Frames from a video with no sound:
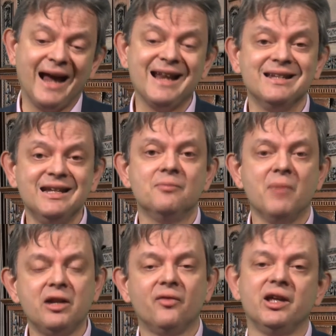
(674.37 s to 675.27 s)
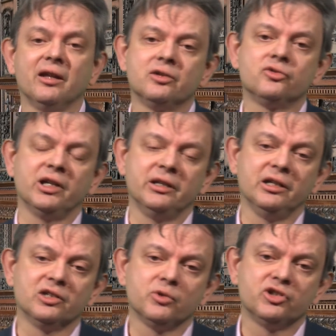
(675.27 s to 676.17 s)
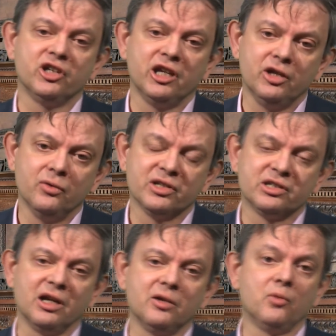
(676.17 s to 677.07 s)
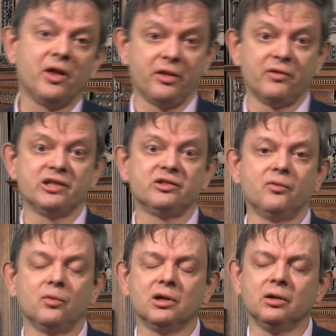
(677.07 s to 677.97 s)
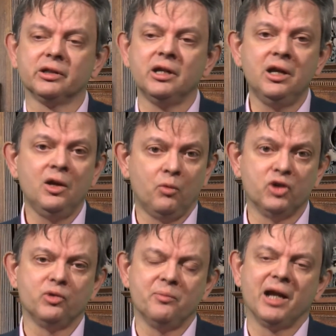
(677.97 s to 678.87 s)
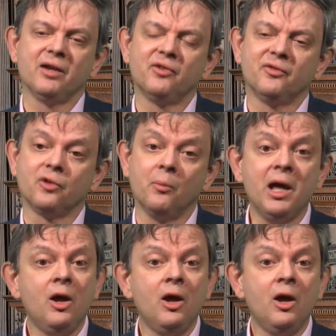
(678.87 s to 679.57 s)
and indeed many of the other trade deals which the EU has done with the rest of the world, which we benefit from.